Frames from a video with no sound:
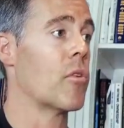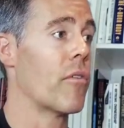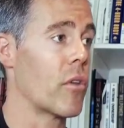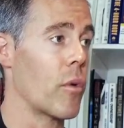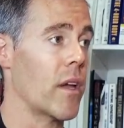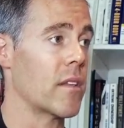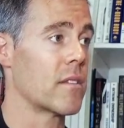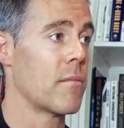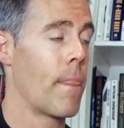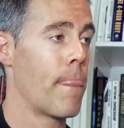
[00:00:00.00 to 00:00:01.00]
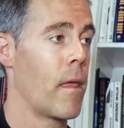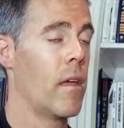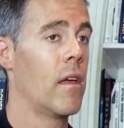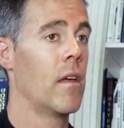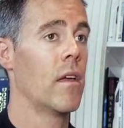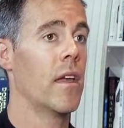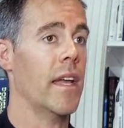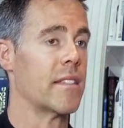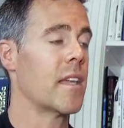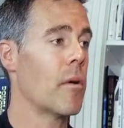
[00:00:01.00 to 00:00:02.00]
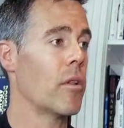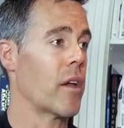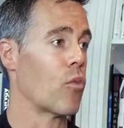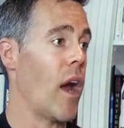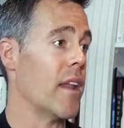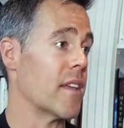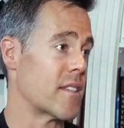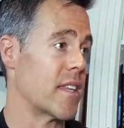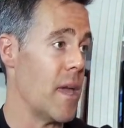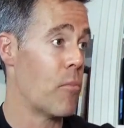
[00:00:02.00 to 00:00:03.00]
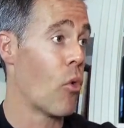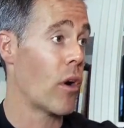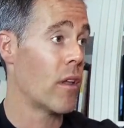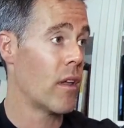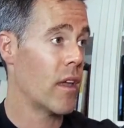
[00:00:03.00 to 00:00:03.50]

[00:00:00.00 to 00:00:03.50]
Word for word: and over the rings. It's think about like riding a skateboard